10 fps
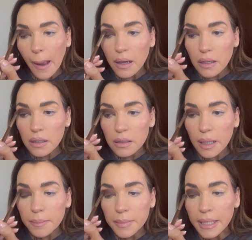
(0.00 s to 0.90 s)
Well,
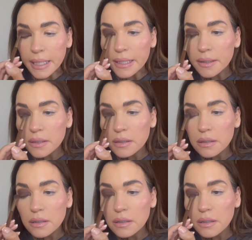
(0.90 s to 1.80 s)
let me
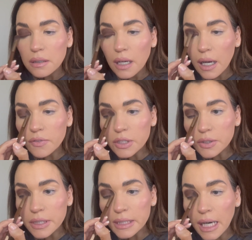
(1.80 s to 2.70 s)
have a
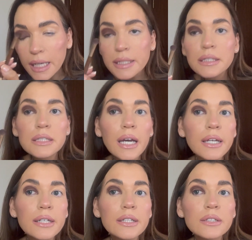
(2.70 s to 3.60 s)
look at that in a
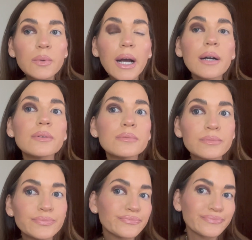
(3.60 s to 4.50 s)
second. Wow.
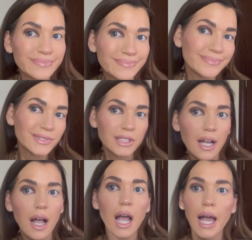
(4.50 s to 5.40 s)

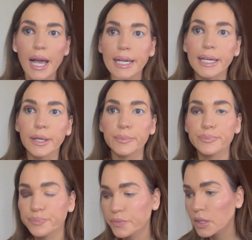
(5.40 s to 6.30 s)
Hey,
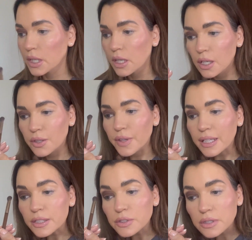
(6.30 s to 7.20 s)
that
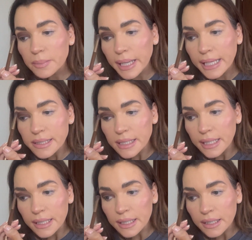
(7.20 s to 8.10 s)
looks
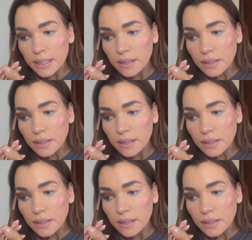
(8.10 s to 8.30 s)
amazing.